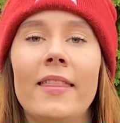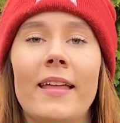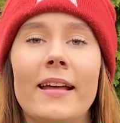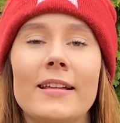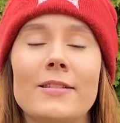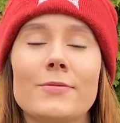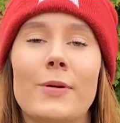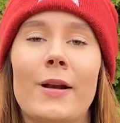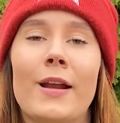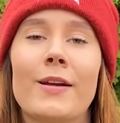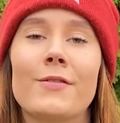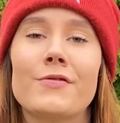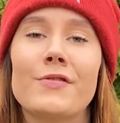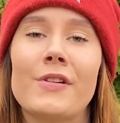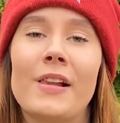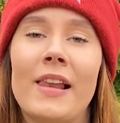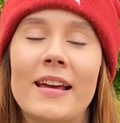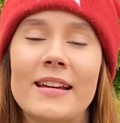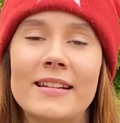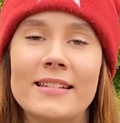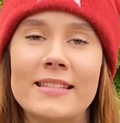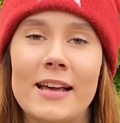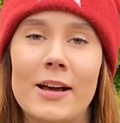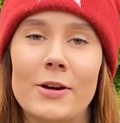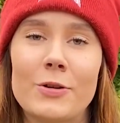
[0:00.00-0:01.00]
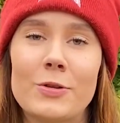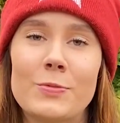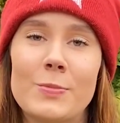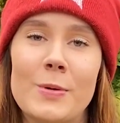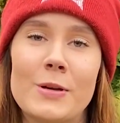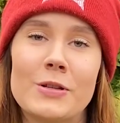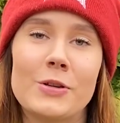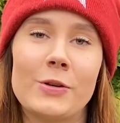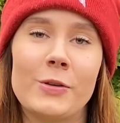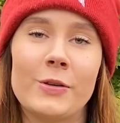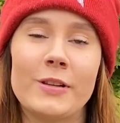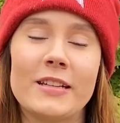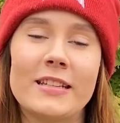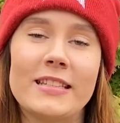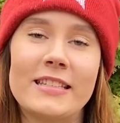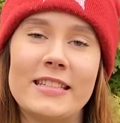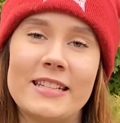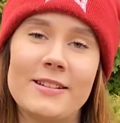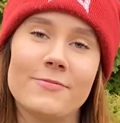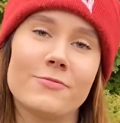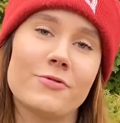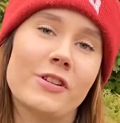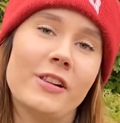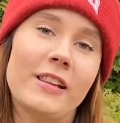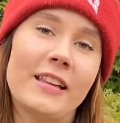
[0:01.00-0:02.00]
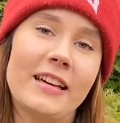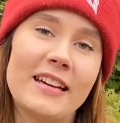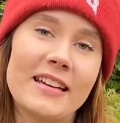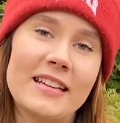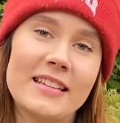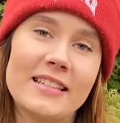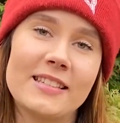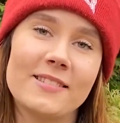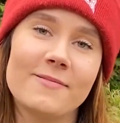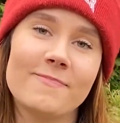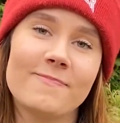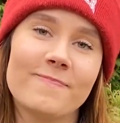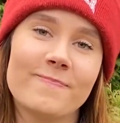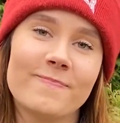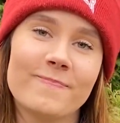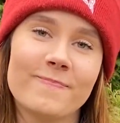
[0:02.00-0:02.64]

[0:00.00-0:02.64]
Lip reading: That's when I realized how special this team really is.